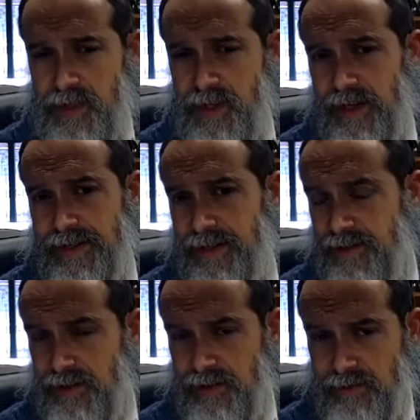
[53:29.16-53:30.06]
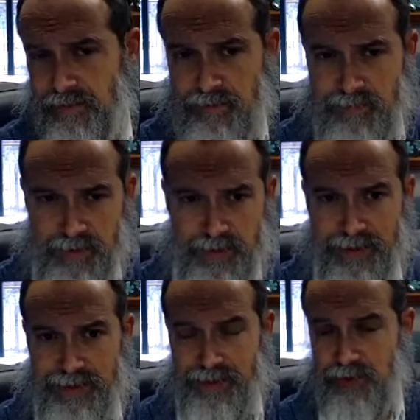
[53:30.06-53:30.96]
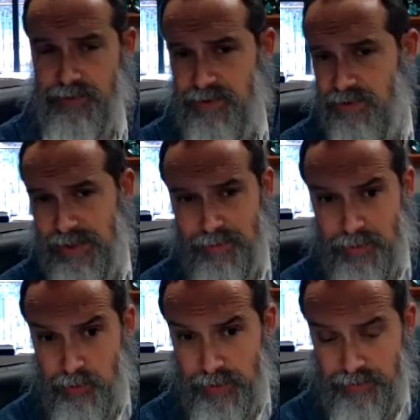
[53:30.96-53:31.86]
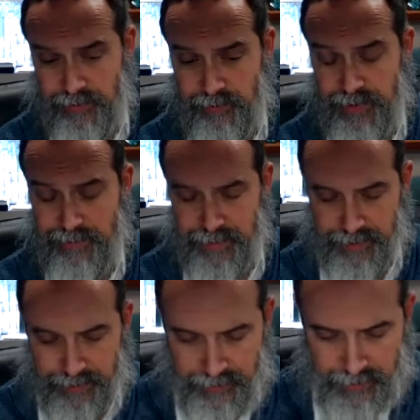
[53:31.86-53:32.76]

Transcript: I can't um, I, I, can't go into the temple or whatever it may be.